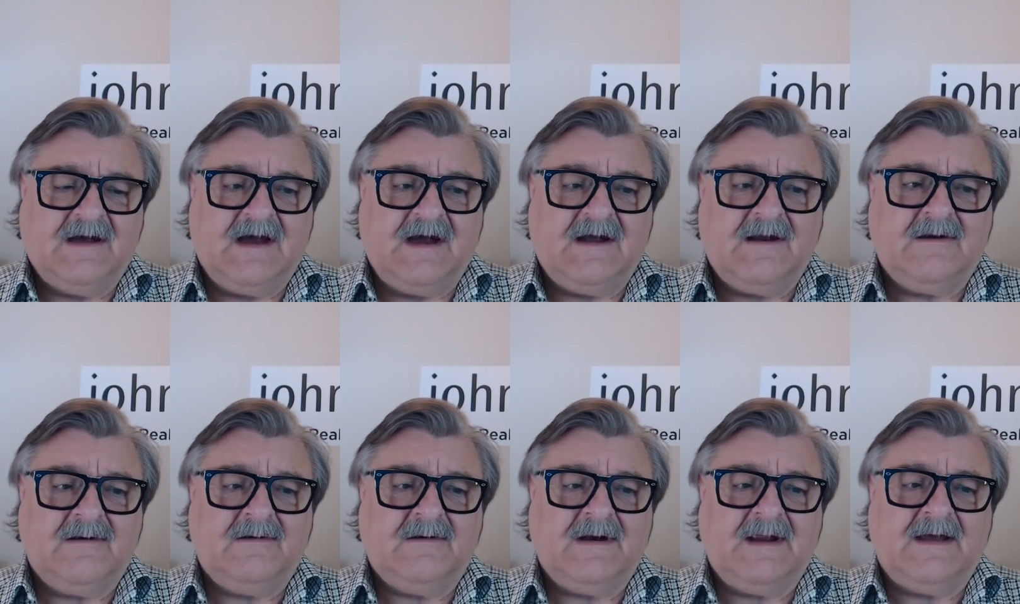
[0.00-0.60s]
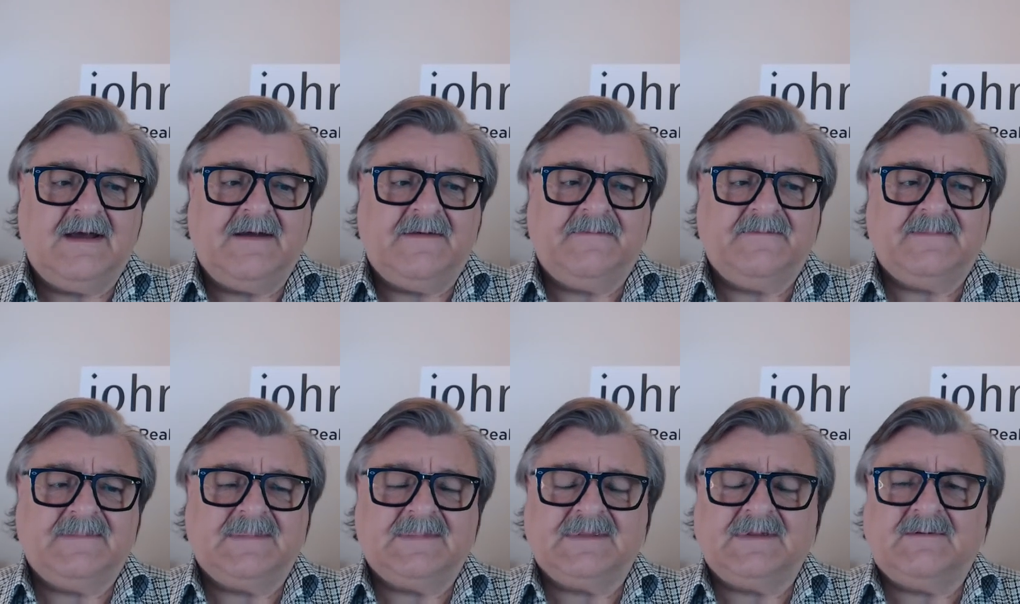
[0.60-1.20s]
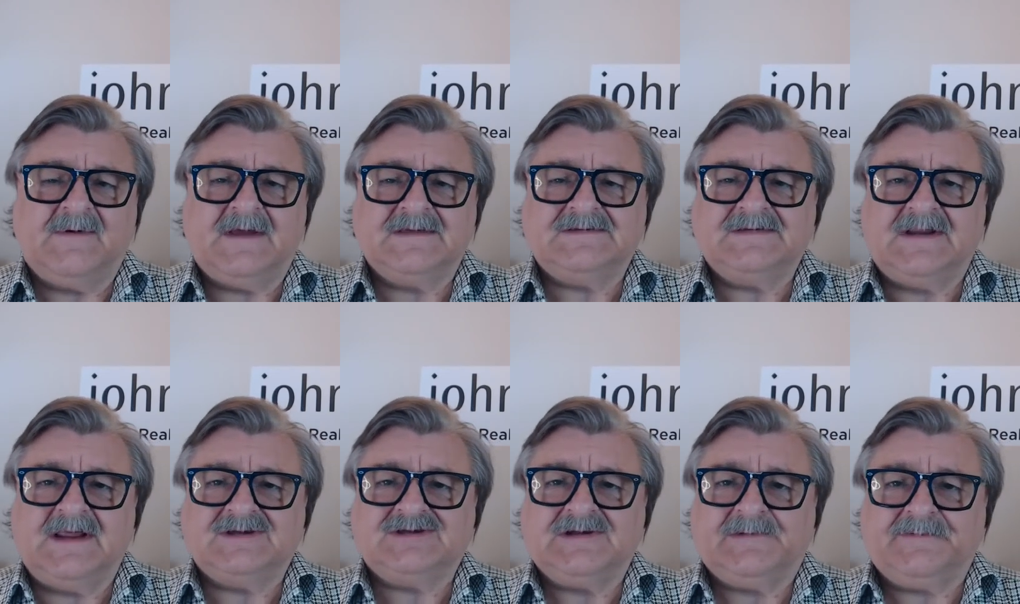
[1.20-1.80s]
our the
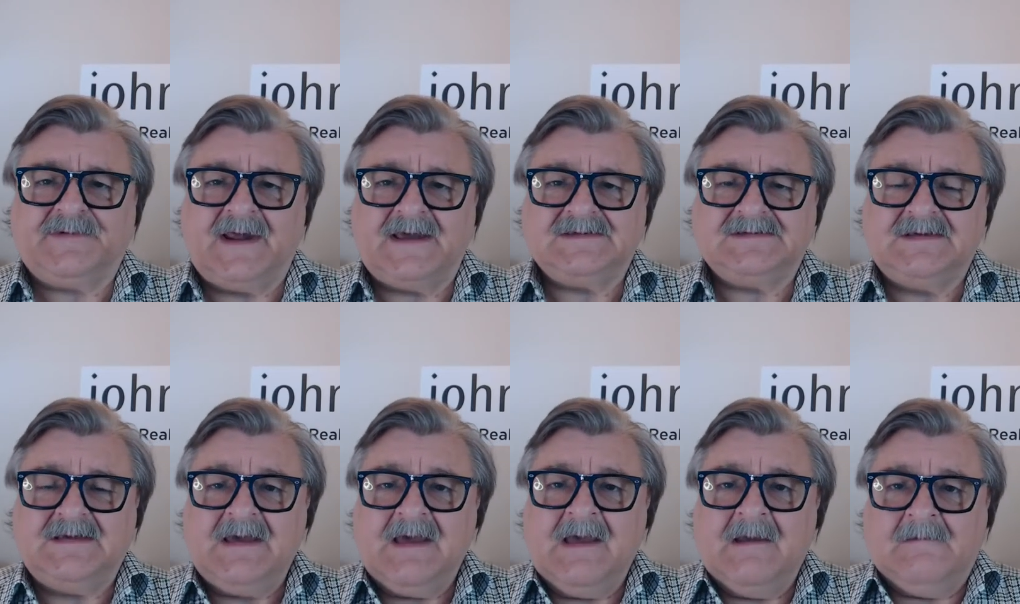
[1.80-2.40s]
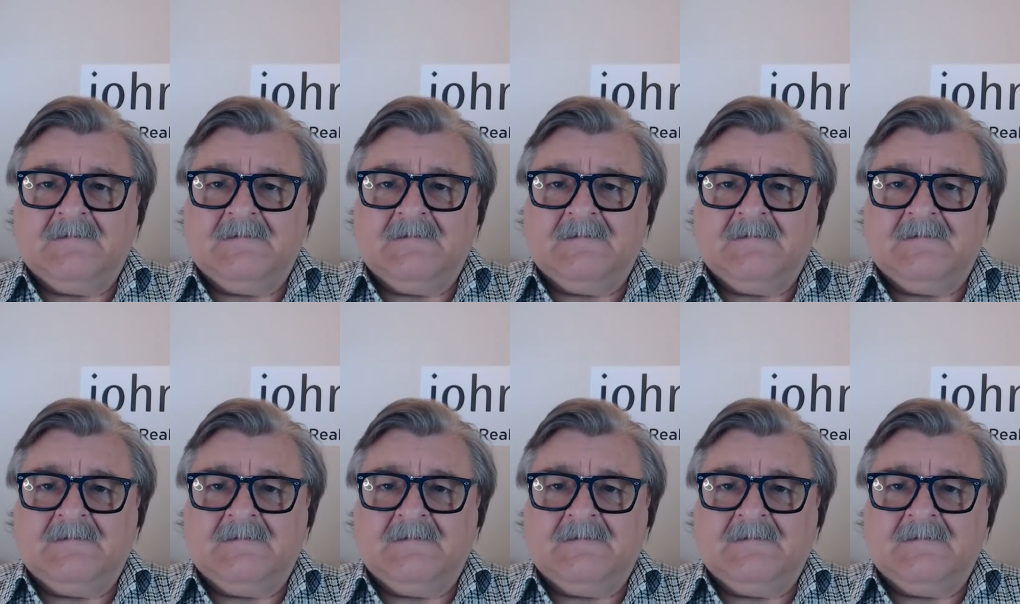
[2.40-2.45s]
residential price,